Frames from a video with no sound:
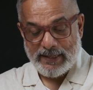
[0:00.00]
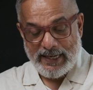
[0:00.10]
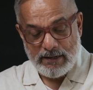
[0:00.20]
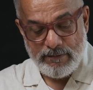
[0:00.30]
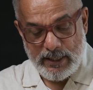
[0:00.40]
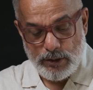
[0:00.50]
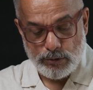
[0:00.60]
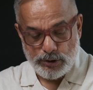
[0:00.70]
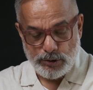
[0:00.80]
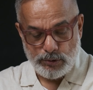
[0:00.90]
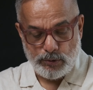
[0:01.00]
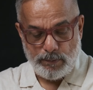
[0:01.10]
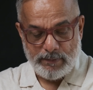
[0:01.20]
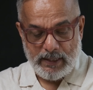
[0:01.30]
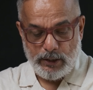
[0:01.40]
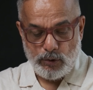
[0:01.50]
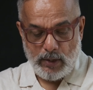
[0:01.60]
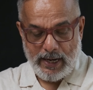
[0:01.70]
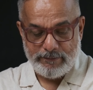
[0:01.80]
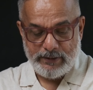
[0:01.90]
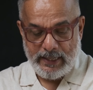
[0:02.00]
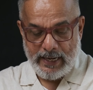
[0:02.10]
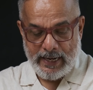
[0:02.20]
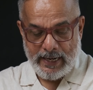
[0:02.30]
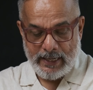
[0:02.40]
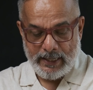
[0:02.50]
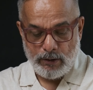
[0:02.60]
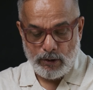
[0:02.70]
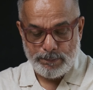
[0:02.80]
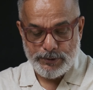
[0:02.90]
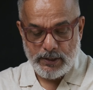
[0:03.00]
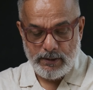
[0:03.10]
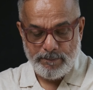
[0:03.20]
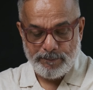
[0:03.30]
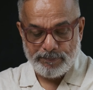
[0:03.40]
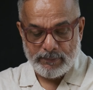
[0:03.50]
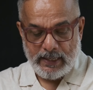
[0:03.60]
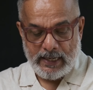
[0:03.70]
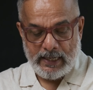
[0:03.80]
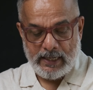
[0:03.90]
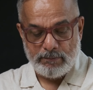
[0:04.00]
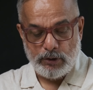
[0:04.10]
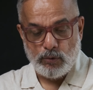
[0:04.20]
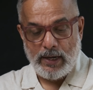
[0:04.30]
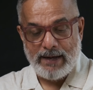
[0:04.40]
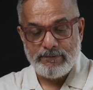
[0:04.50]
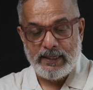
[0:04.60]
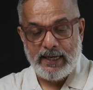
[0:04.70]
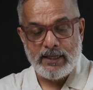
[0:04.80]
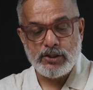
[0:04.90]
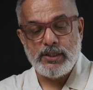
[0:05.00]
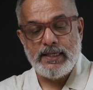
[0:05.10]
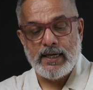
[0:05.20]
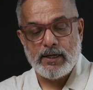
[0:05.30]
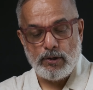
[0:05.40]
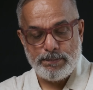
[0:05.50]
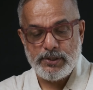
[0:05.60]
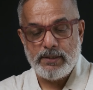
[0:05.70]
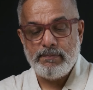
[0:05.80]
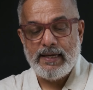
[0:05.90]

In video 2, you have the AI option, you have the HDR option,